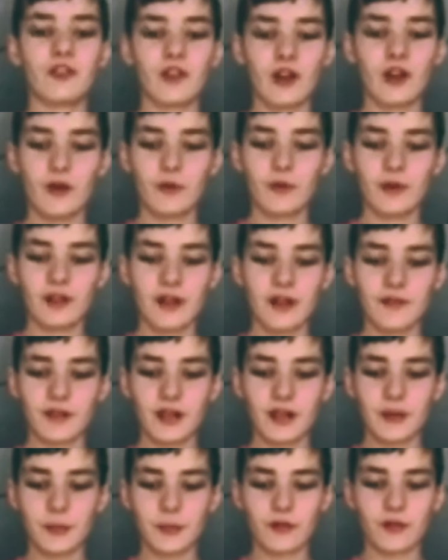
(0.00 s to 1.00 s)
know whenever
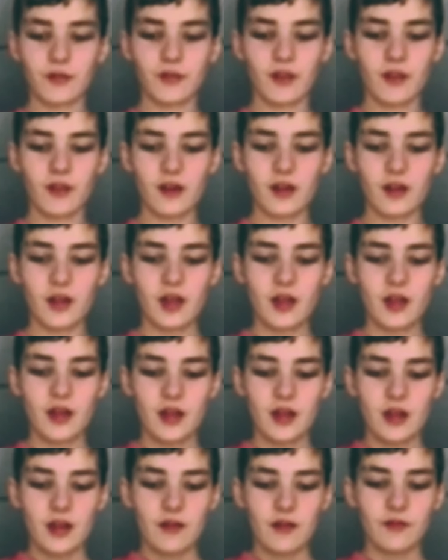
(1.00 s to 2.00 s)
I post a
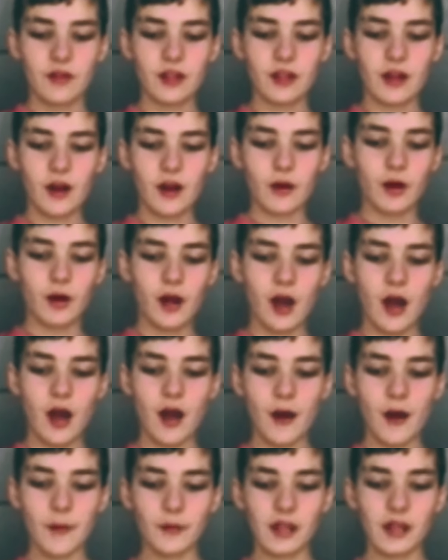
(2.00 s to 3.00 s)
video.
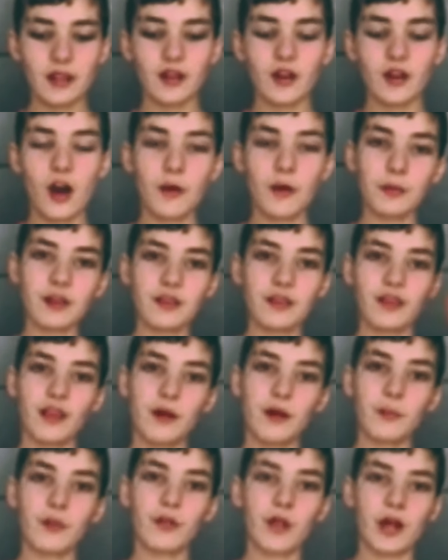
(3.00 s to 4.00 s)
In the comments
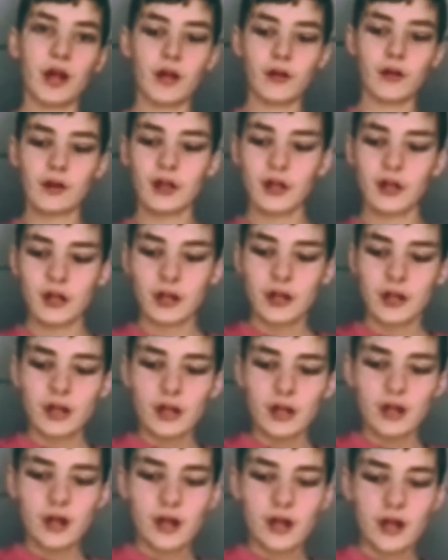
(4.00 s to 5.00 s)
down below,
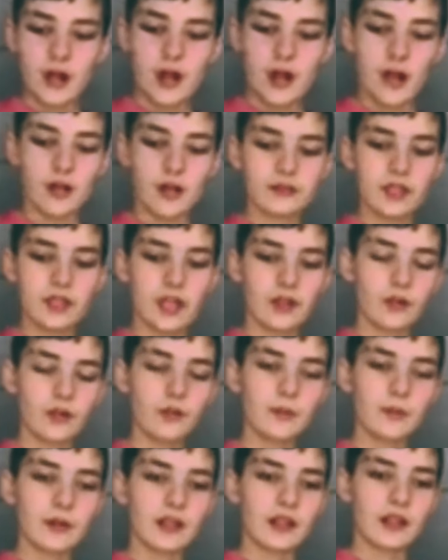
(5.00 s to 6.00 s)
tell
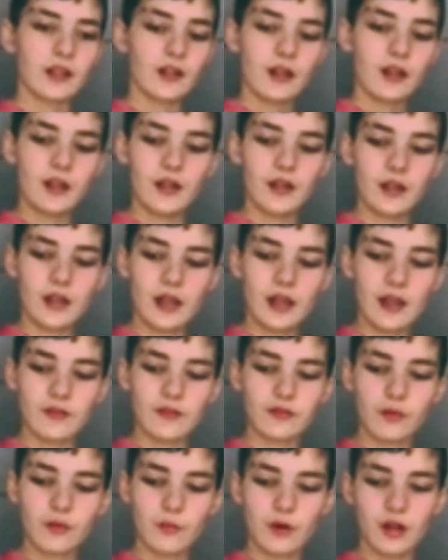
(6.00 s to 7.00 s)
me if
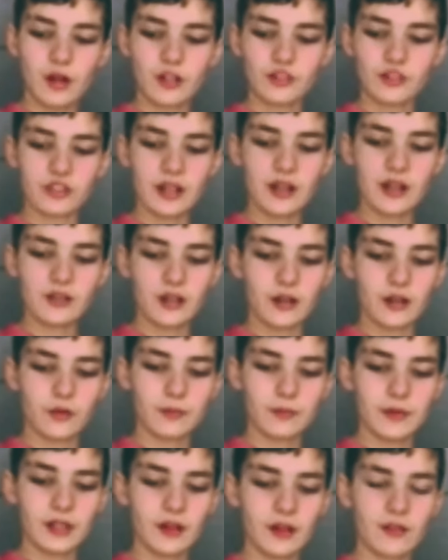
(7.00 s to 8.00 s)
you want a shout out,
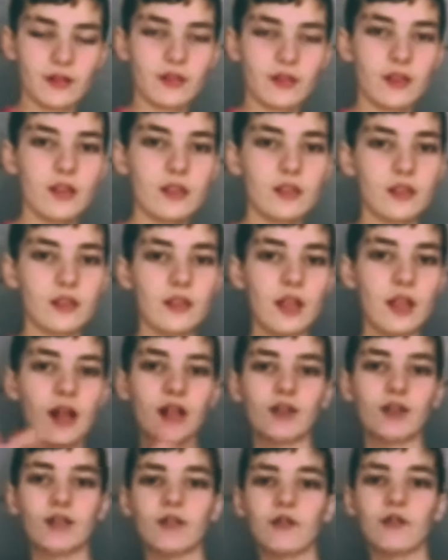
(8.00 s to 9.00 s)
because in the
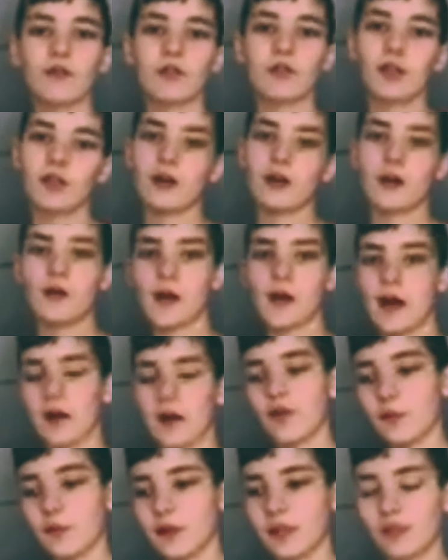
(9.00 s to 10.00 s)
next video I
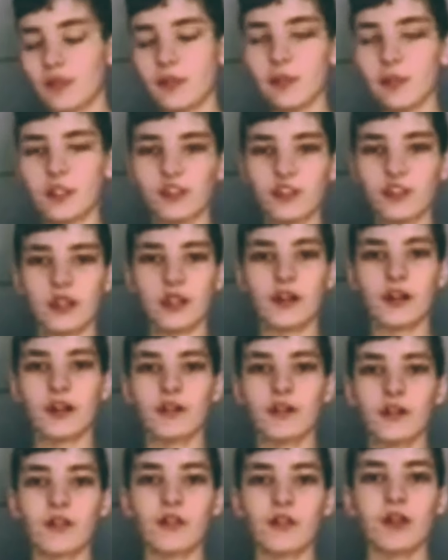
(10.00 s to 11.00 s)
will be doing shout
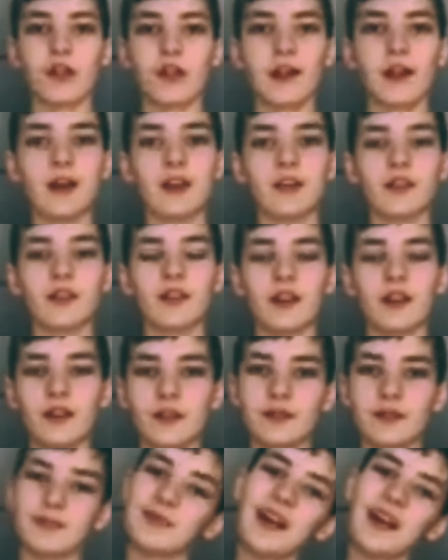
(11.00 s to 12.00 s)
outs. So
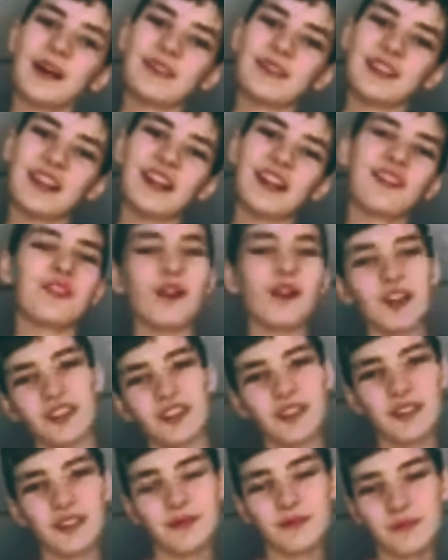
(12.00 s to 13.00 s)
yeah, thanks for
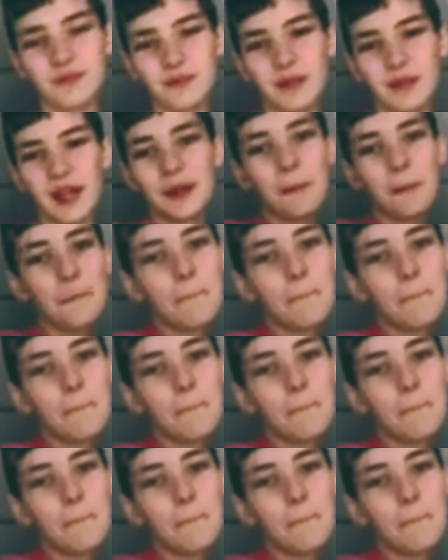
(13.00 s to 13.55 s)
watching. Bye.